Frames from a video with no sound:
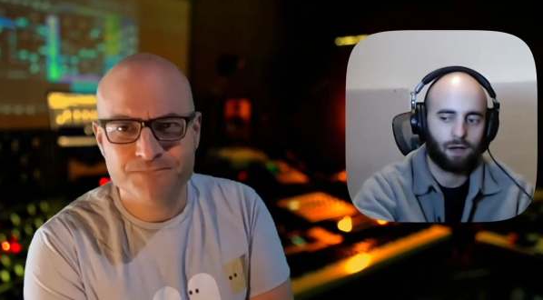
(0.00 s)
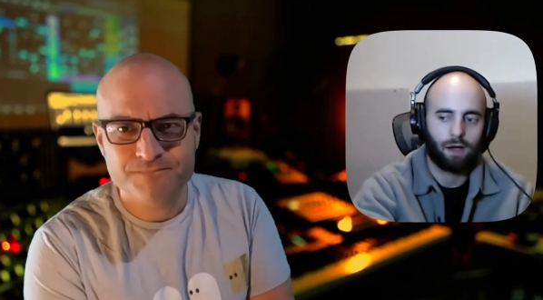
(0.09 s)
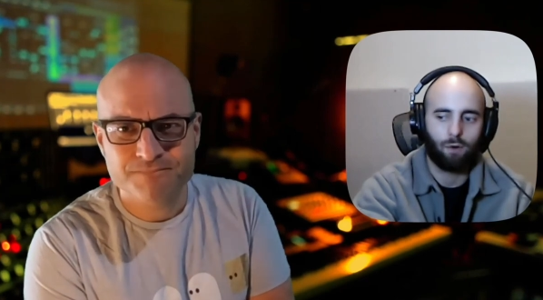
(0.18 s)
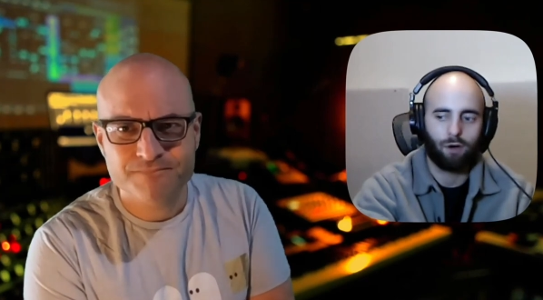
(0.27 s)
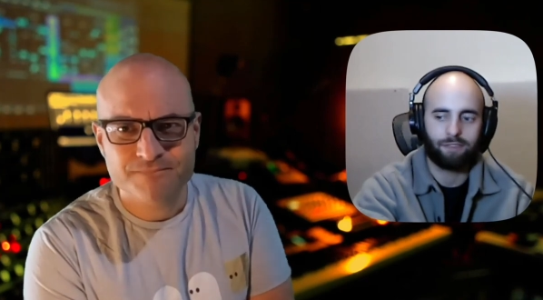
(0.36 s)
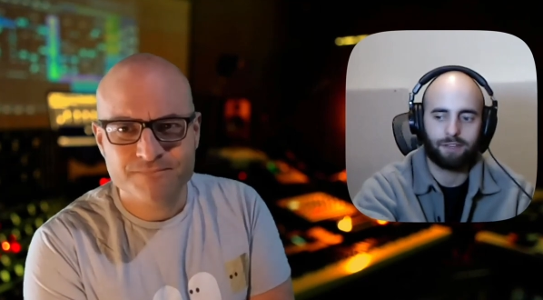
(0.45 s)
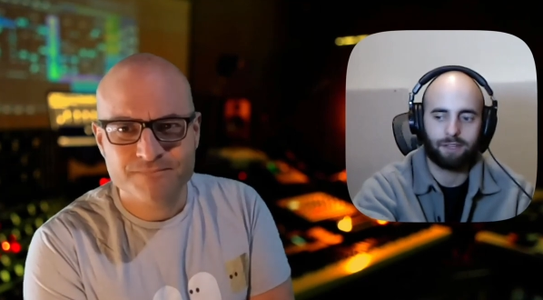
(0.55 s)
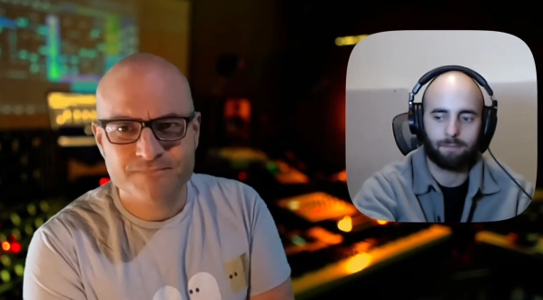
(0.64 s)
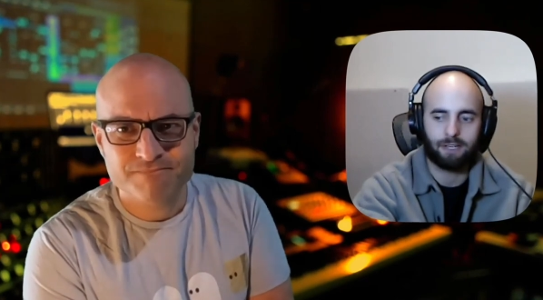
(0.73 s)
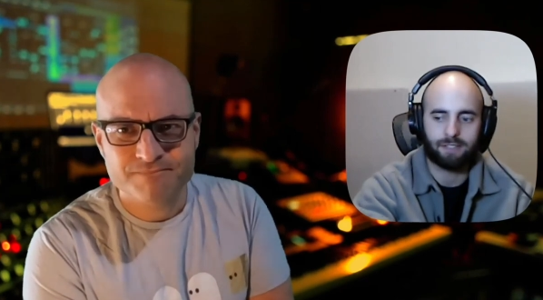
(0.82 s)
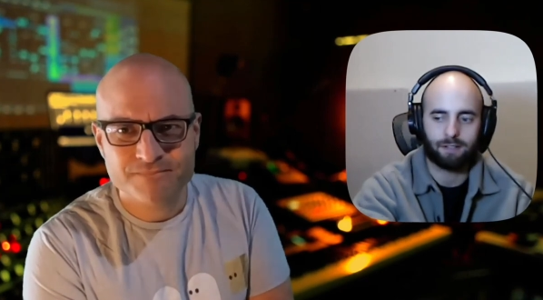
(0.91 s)
Speaker 1: Oh, I think
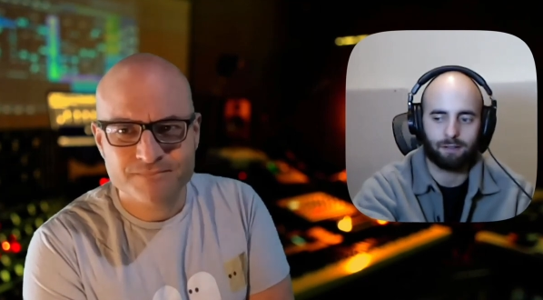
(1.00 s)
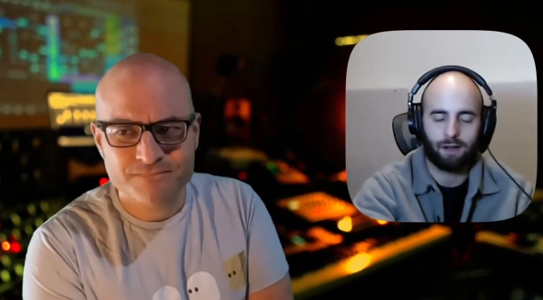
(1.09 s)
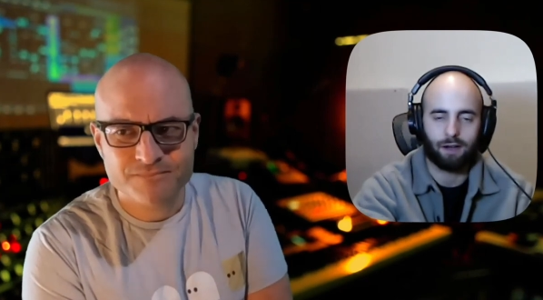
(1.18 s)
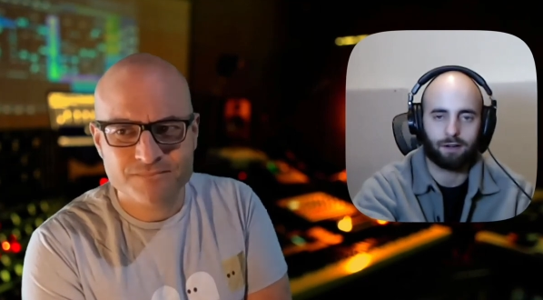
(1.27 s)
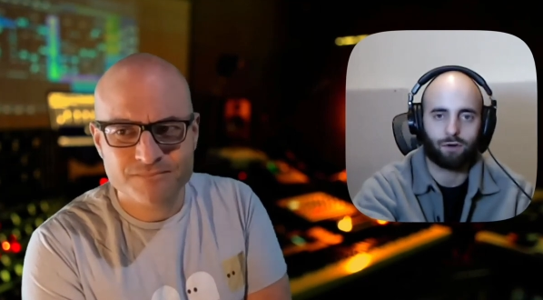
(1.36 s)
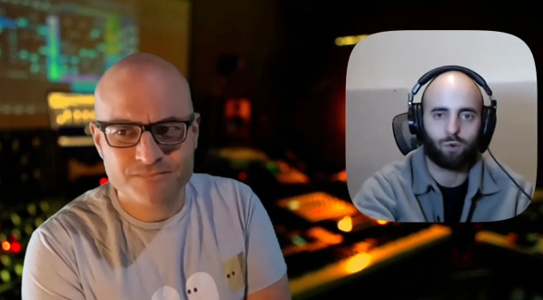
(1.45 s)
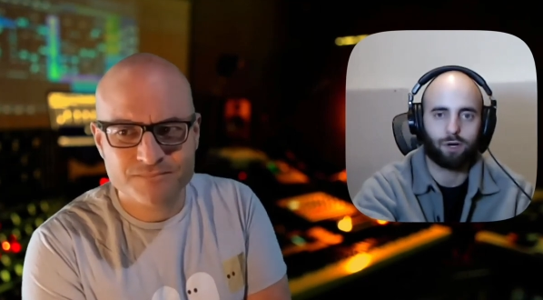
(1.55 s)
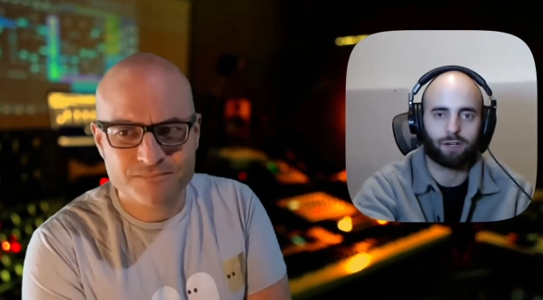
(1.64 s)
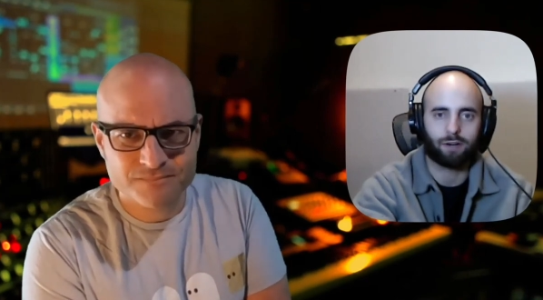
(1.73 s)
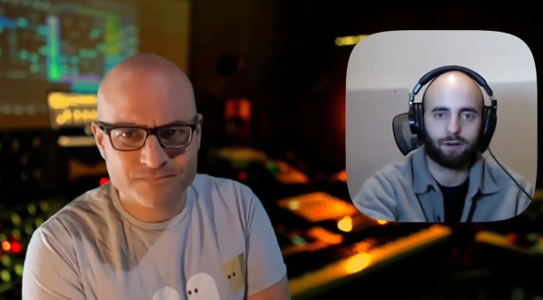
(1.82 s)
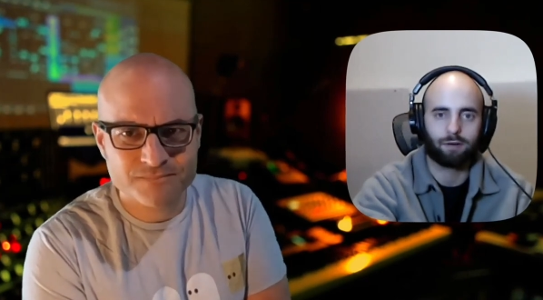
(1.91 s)
it makes it a lot
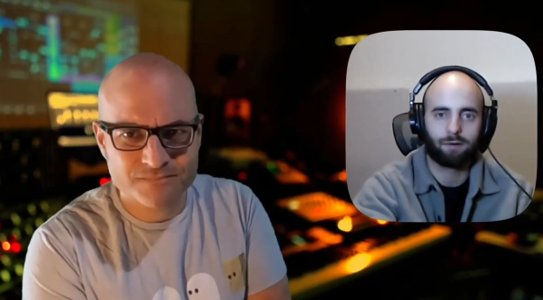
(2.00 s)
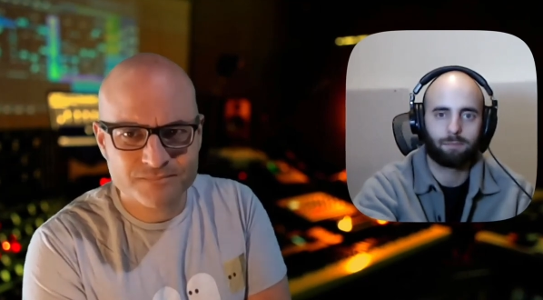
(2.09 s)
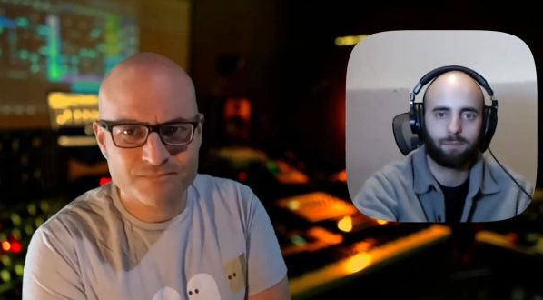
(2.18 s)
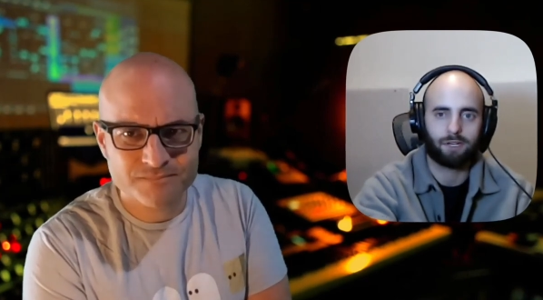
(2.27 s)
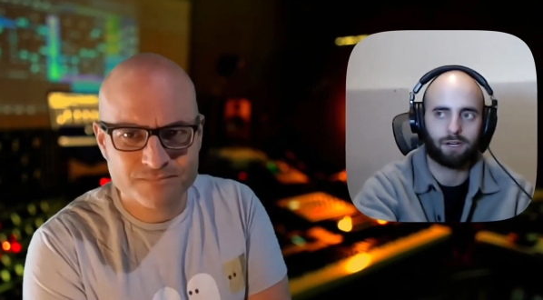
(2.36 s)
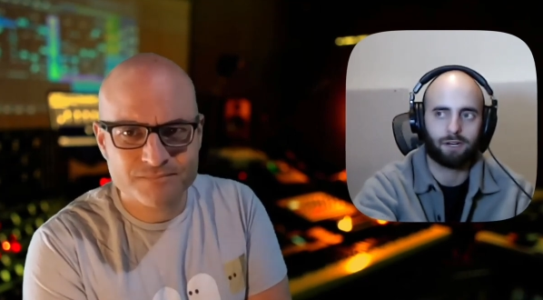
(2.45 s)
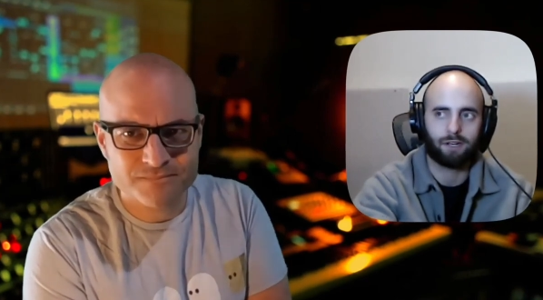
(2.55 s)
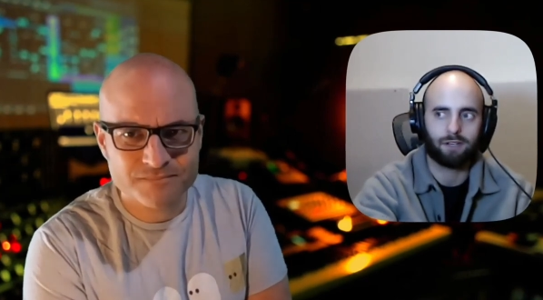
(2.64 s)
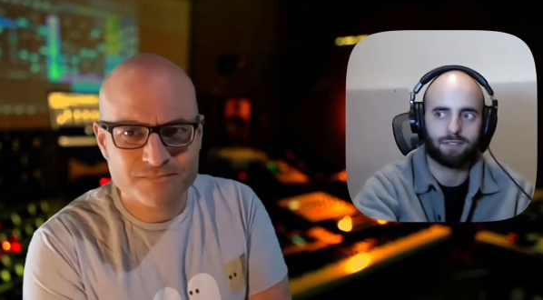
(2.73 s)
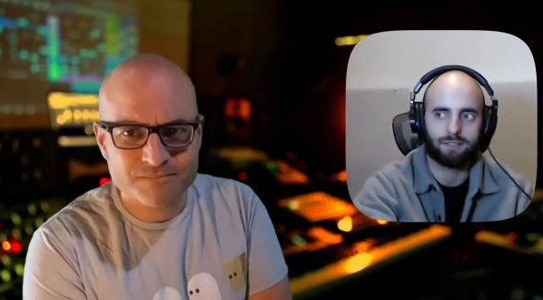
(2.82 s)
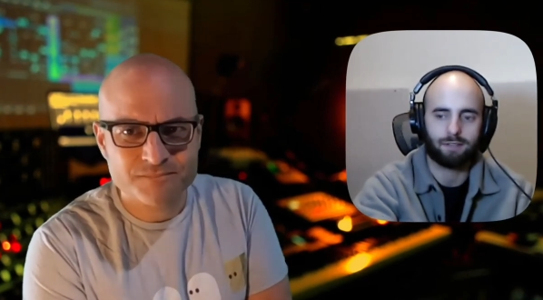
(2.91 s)
quicker
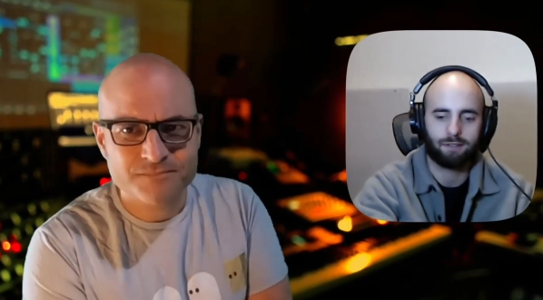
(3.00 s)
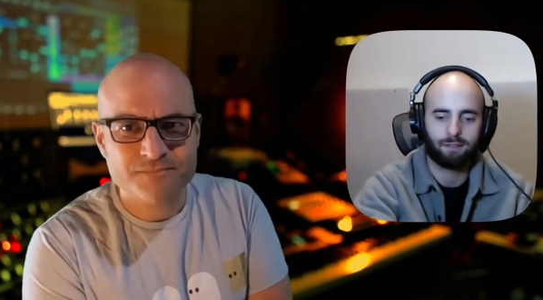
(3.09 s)
because